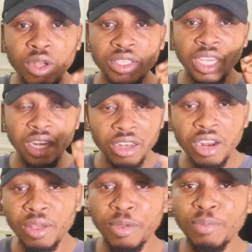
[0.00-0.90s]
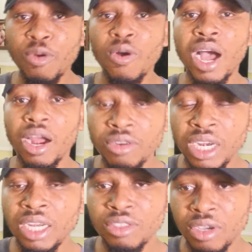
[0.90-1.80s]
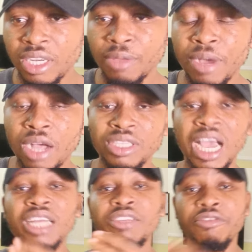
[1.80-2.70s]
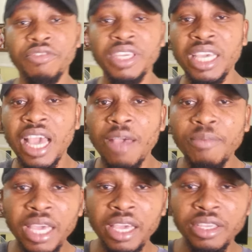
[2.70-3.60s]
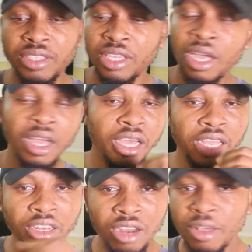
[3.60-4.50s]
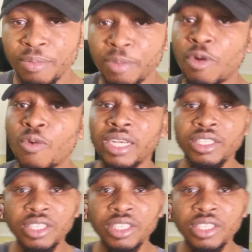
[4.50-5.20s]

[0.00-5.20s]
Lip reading: what a lot of people are really talking about. At the VMAs, a lot of people were